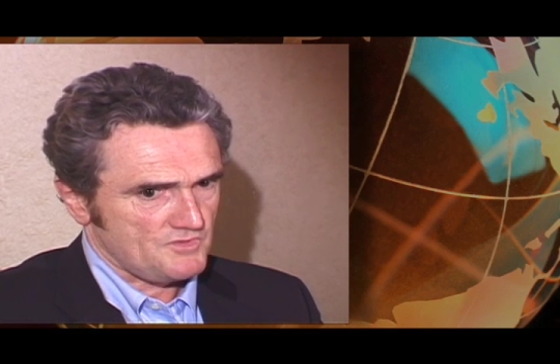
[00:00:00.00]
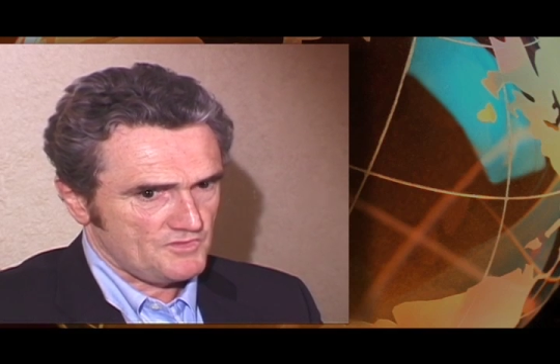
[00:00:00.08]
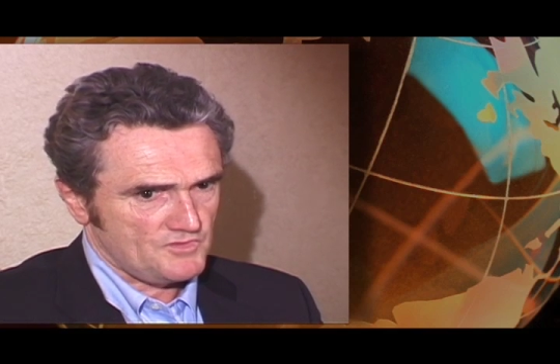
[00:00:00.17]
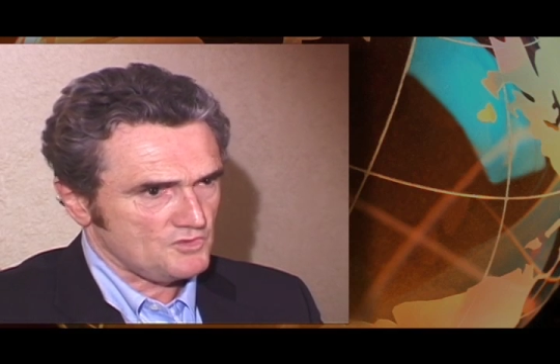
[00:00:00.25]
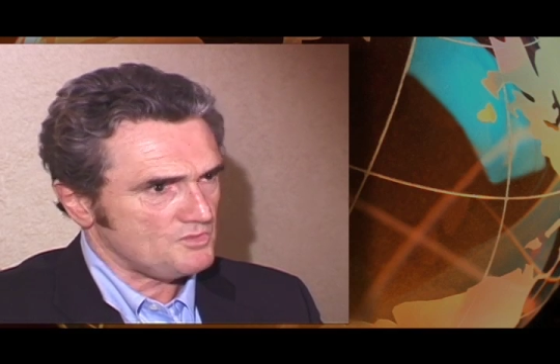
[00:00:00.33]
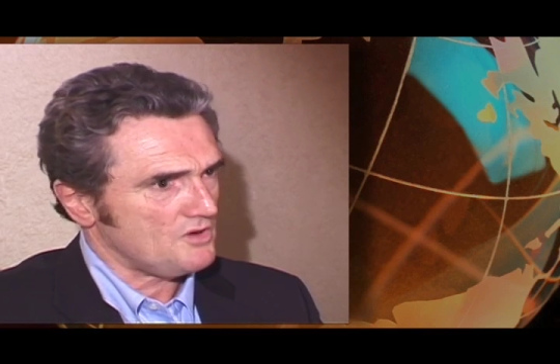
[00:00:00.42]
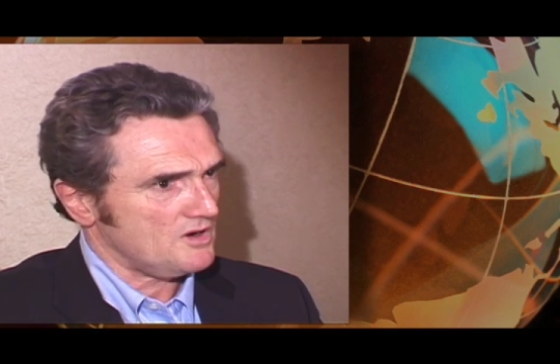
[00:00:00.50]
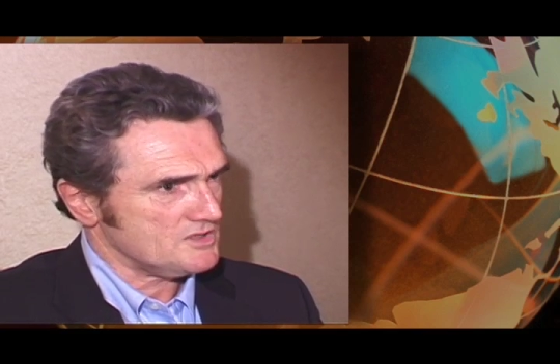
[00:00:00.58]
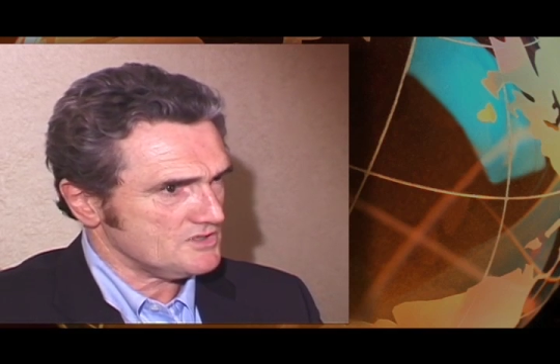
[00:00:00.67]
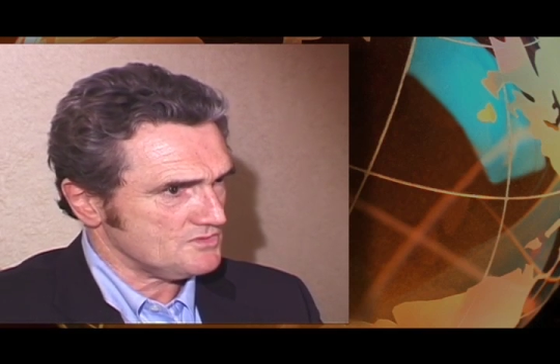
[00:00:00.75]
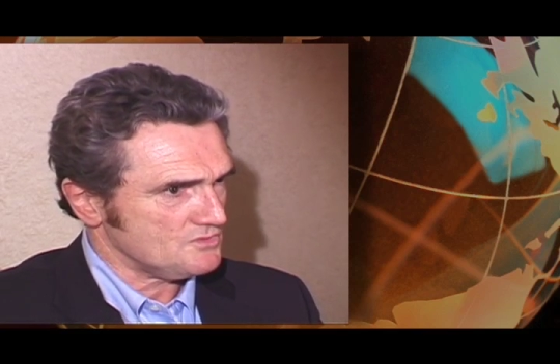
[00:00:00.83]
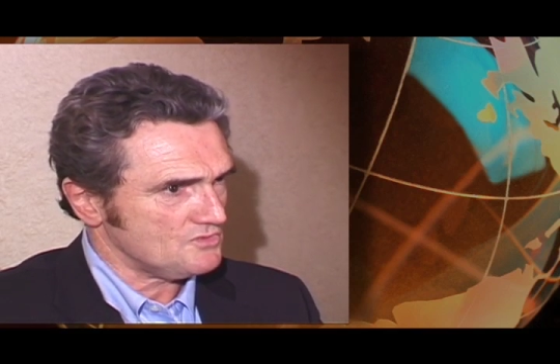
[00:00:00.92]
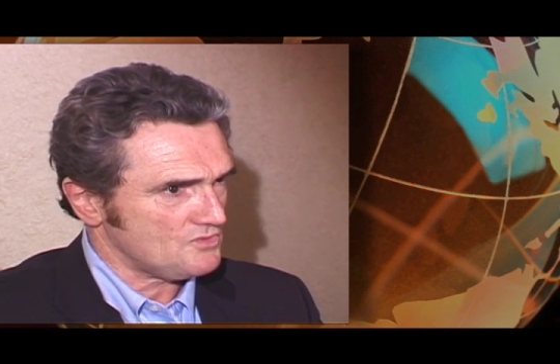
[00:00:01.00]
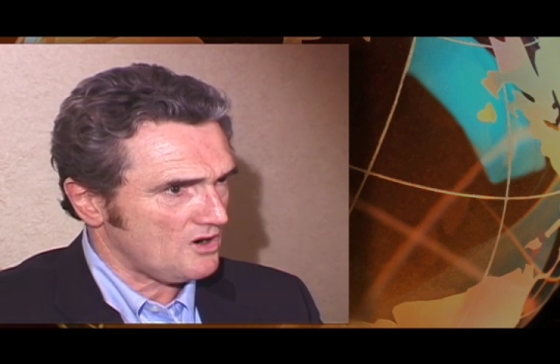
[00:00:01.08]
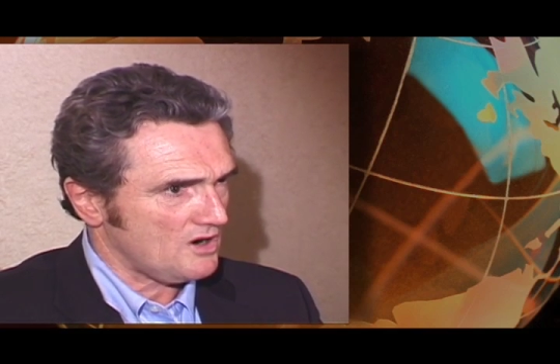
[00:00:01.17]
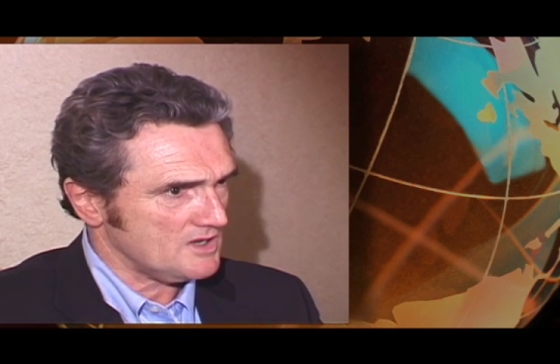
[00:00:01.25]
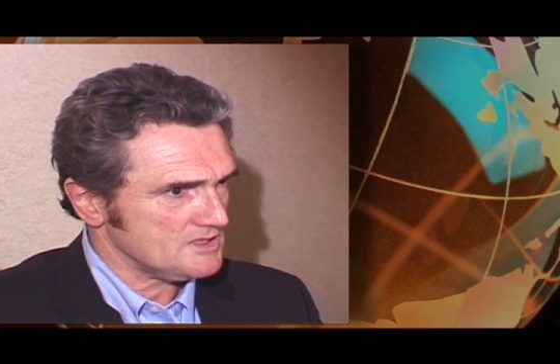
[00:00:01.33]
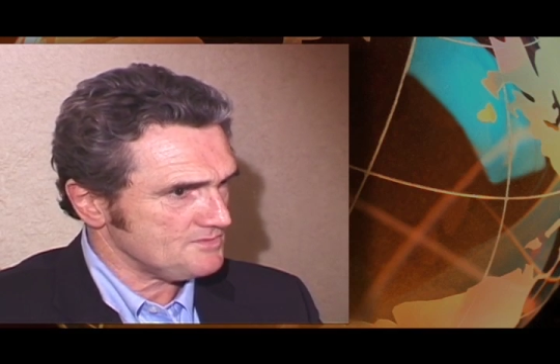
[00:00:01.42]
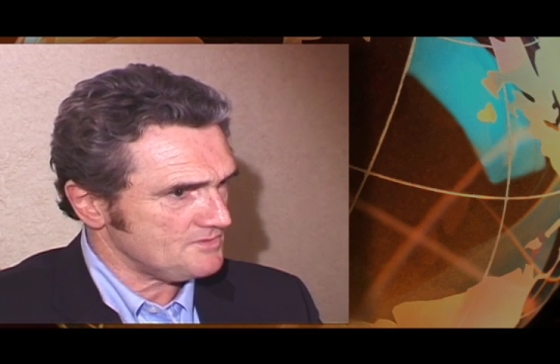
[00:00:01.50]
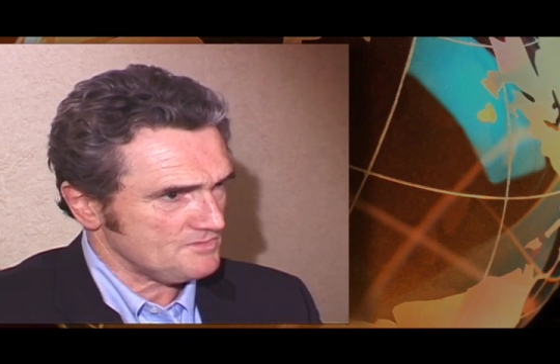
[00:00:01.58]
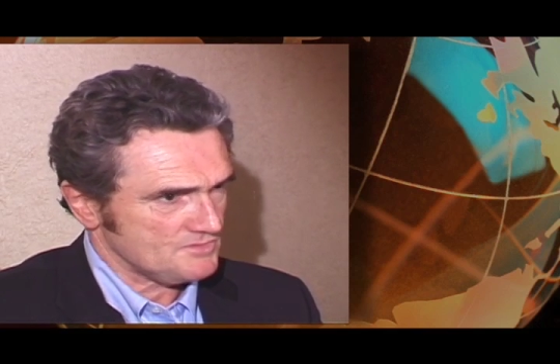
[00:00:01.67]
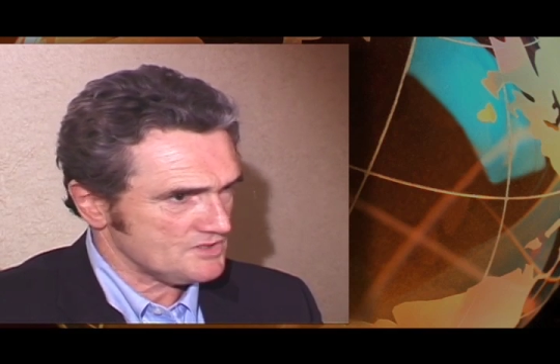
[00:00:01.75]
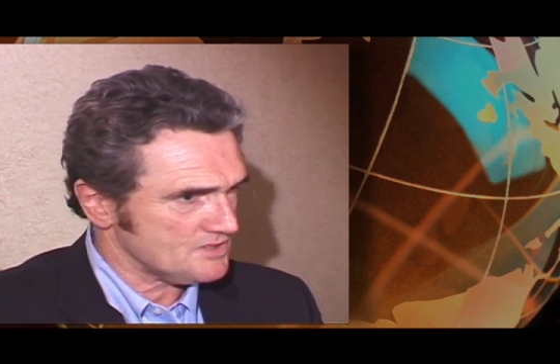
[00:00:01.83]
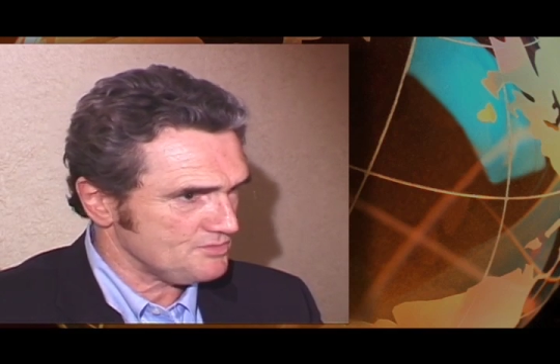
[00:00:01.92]
fuel prices will rise
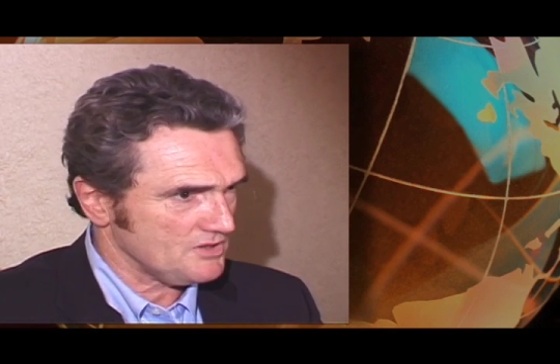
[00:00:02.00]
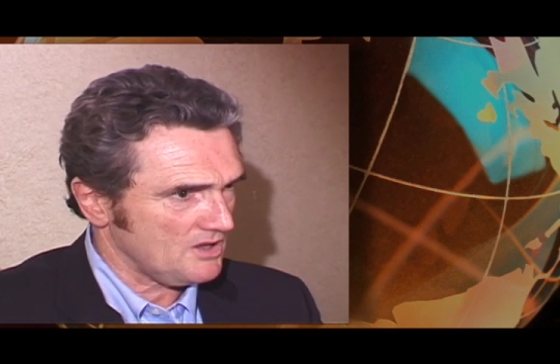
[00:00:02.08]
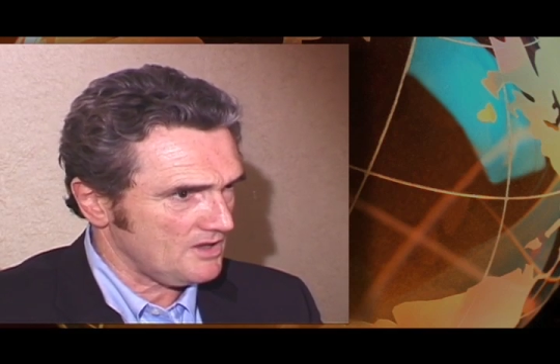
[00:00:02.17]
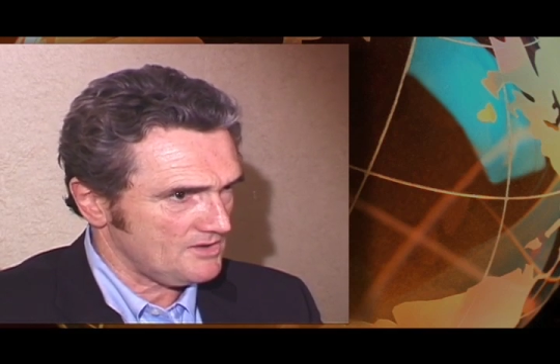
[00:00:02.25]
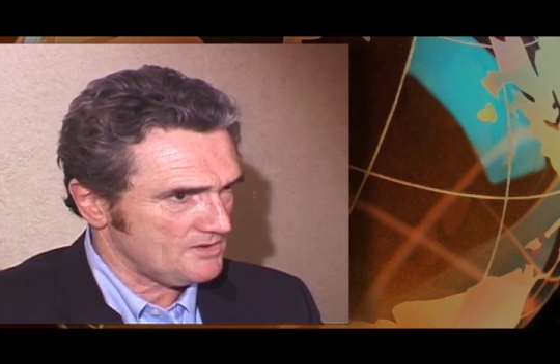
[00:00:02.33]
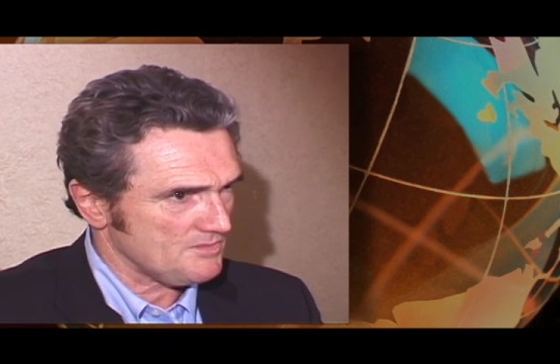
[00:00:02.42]
from supply